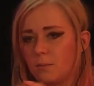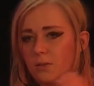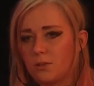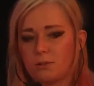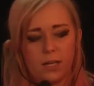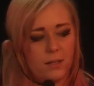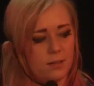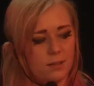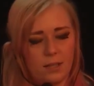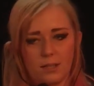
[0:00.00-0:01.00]

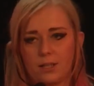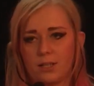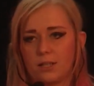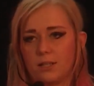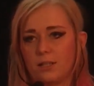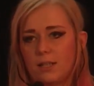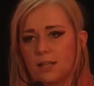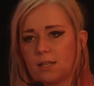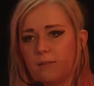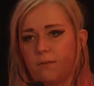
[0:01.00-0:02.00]
strings in here,
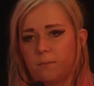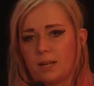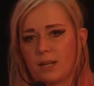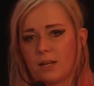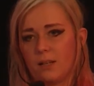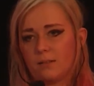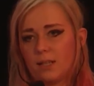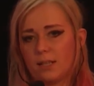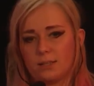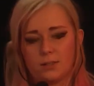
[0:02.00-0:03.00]
like if you make a
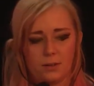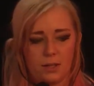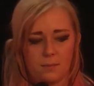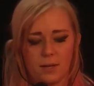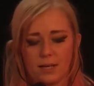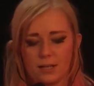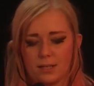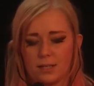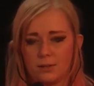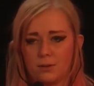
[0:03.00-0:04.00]
gauntlet, you can make
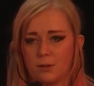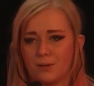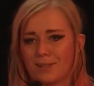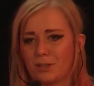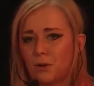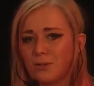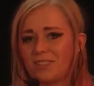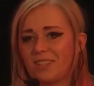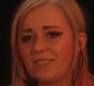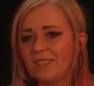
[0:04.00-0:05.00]
you know, that
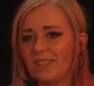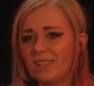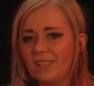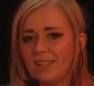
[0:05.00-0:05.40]
corset-y